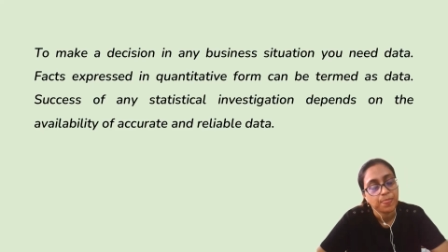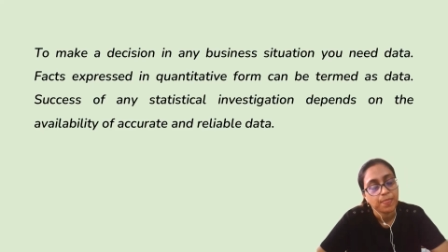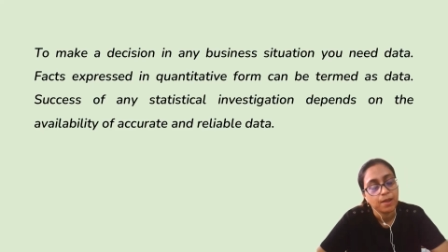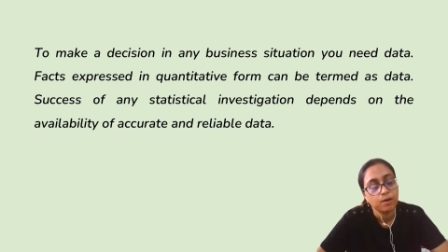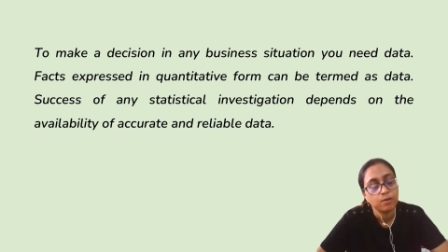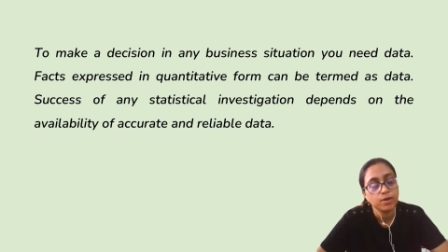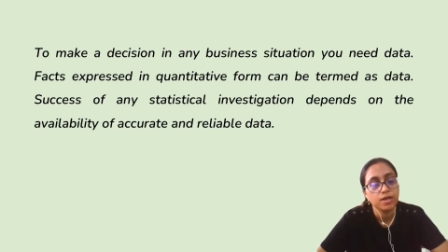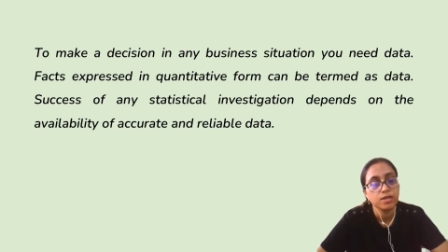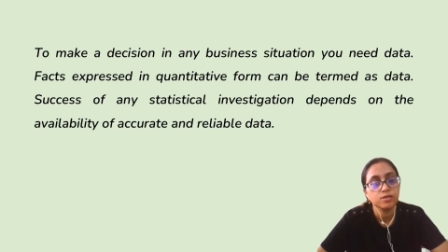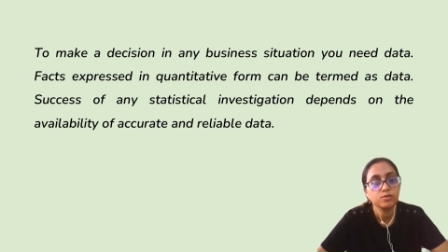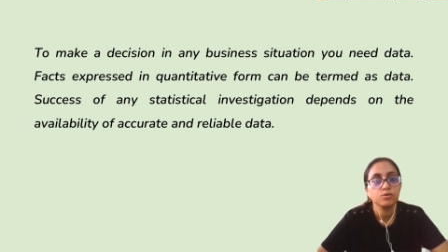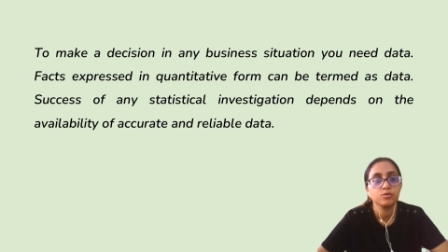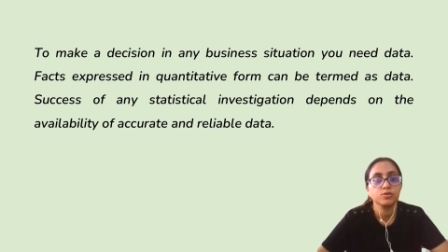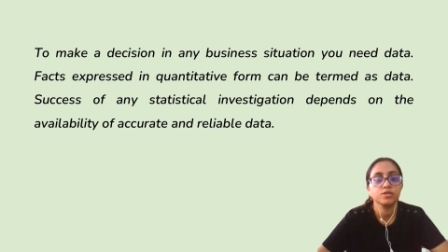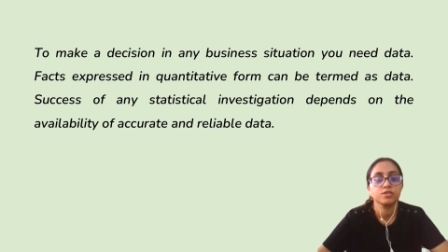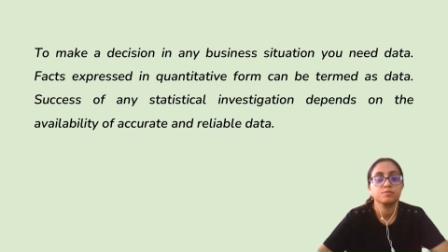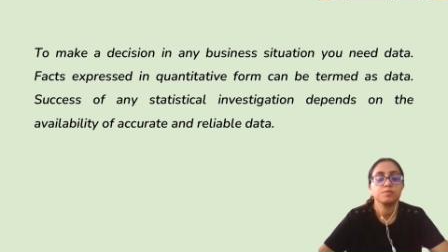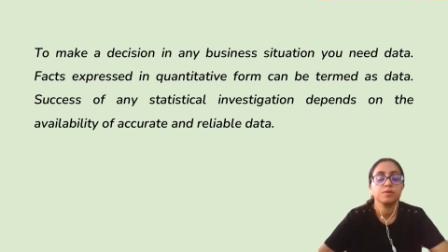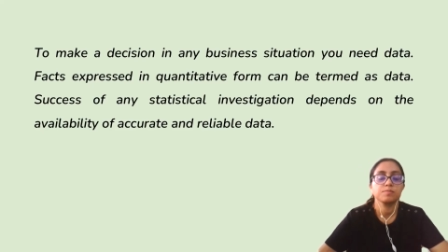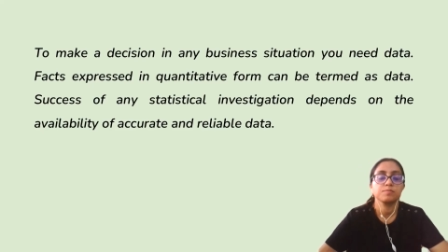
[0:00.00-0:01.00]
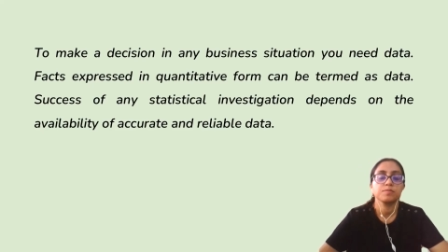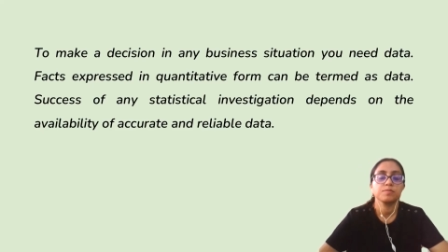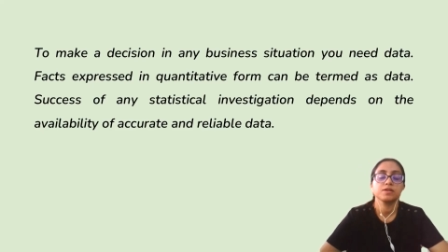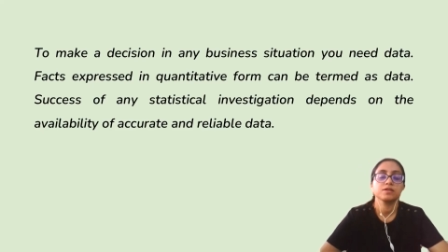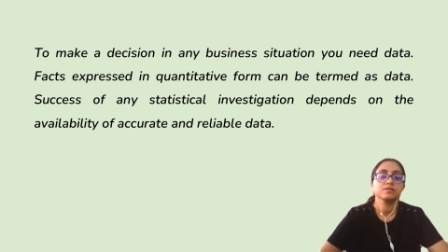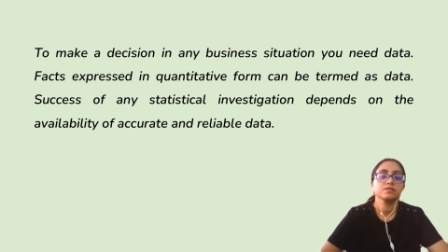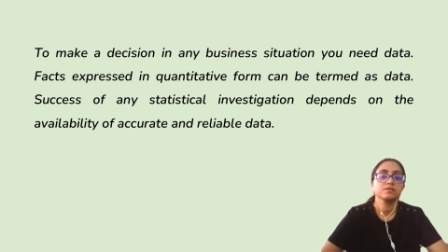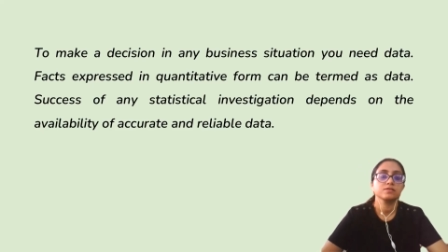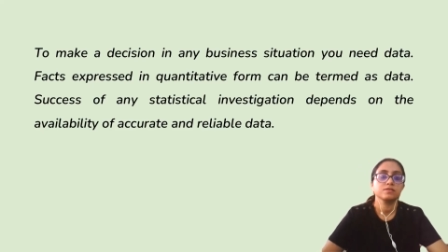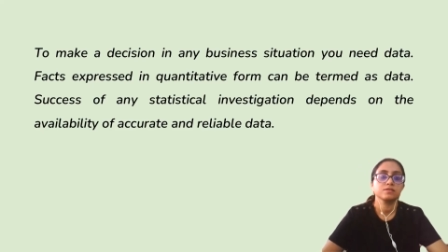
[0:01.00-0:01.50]
Okay, so this paper
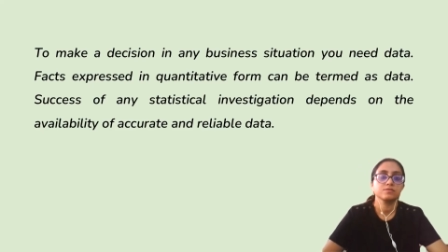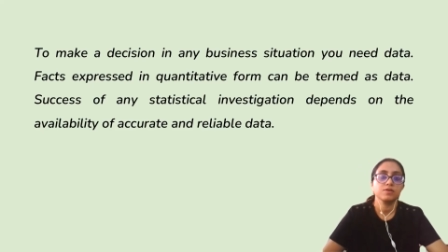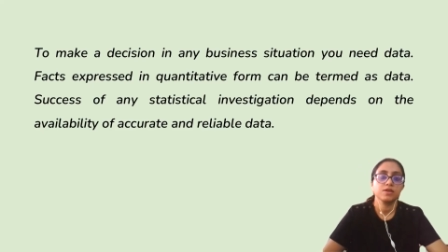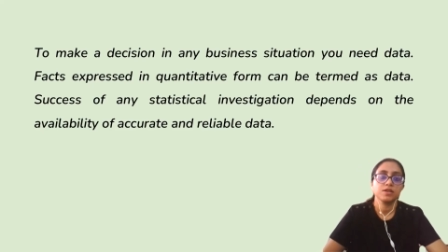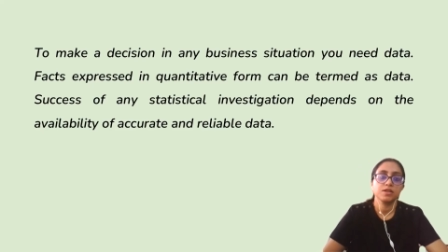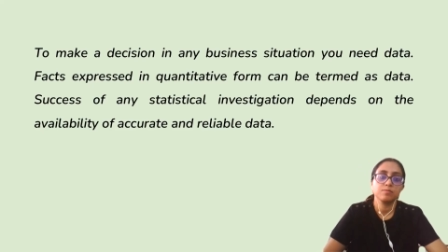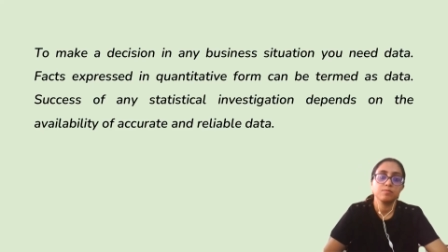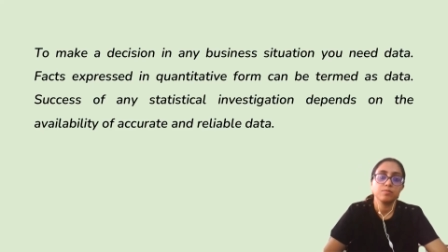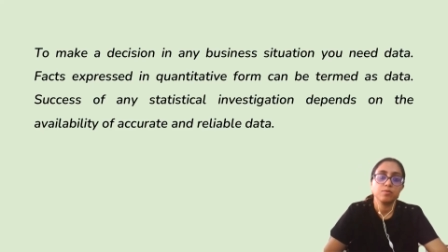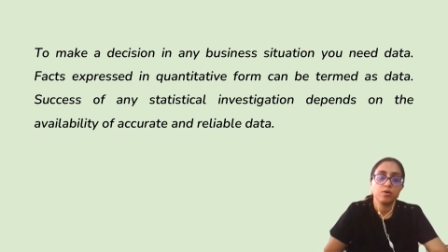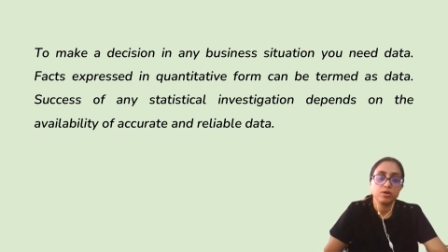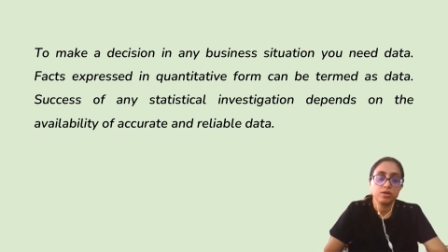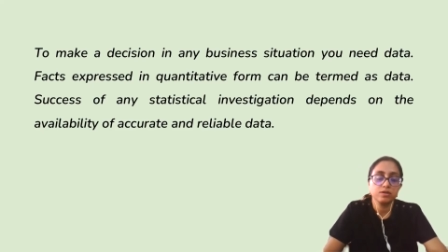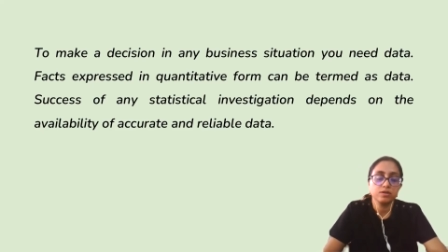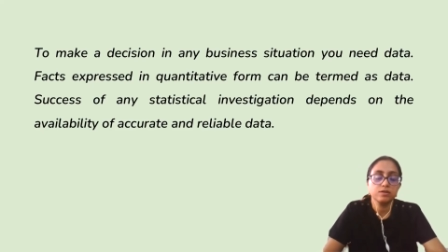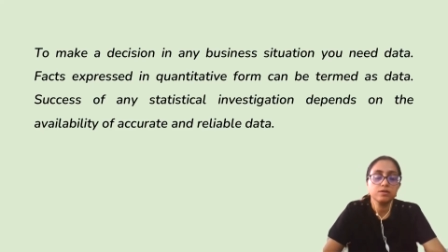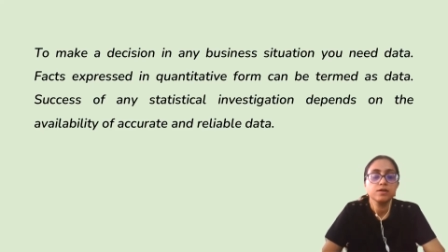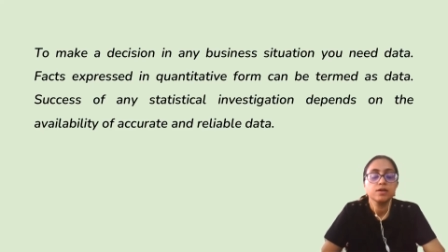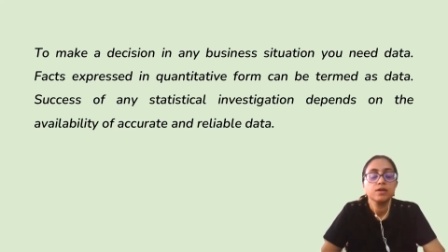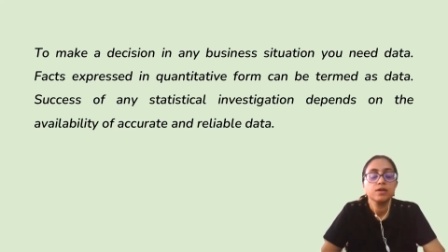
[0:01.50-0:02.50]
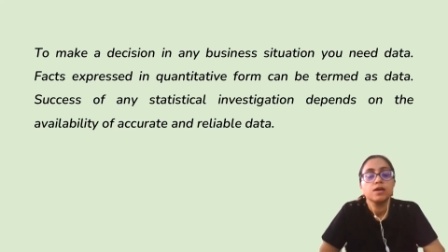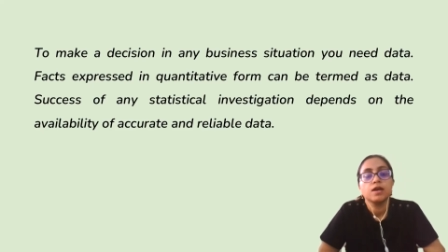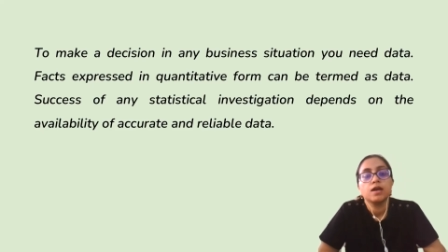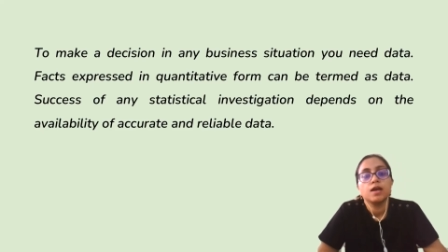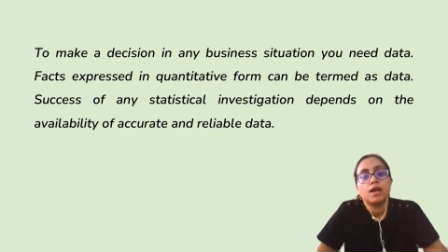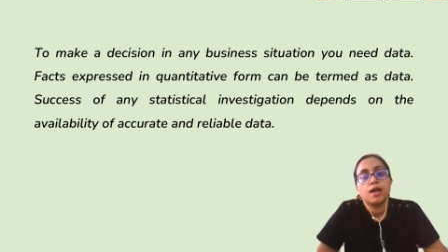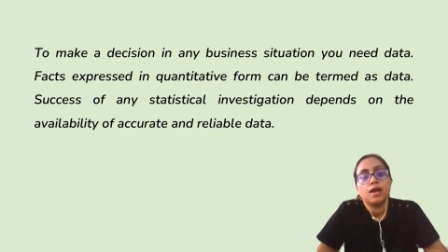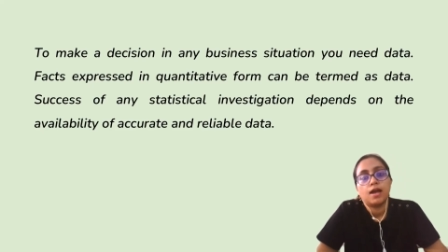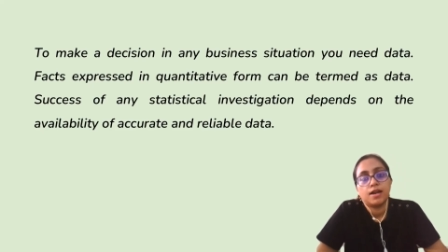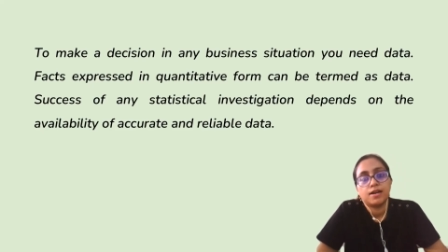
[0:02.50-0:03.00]
is very important
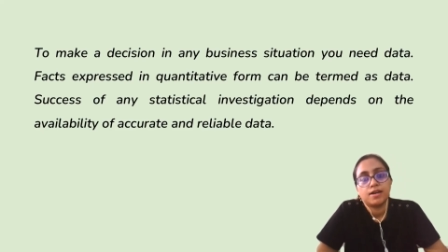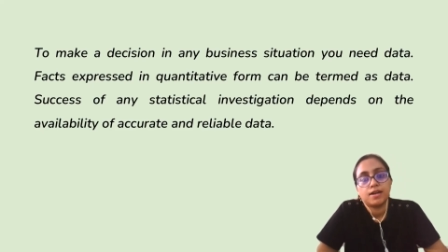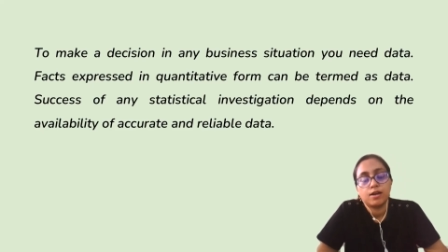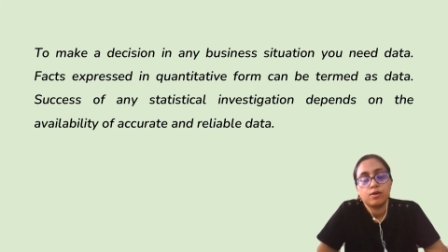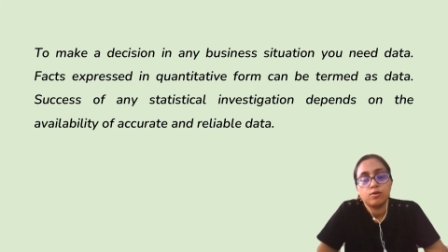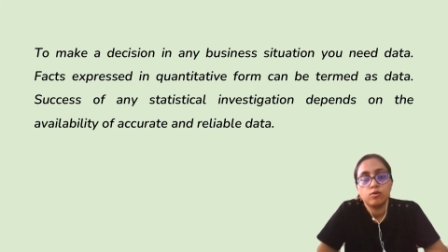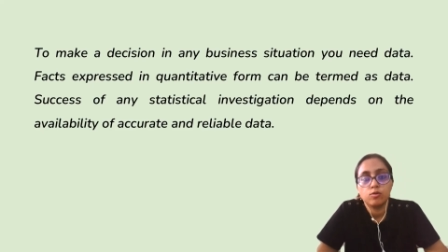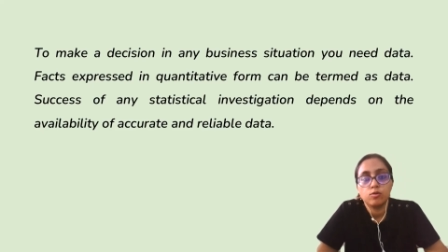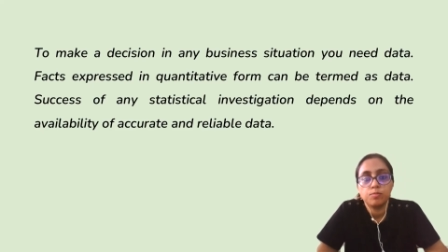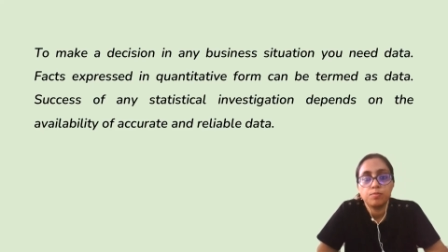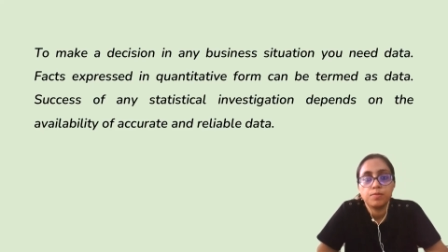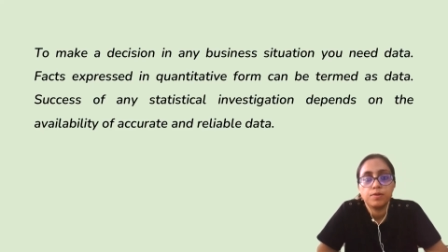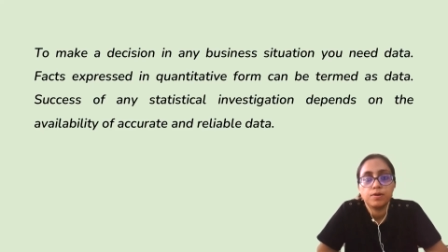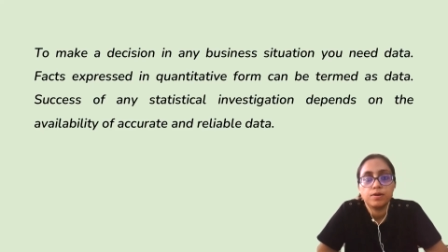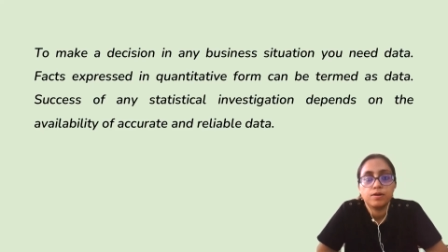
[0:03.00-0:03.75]
and I hope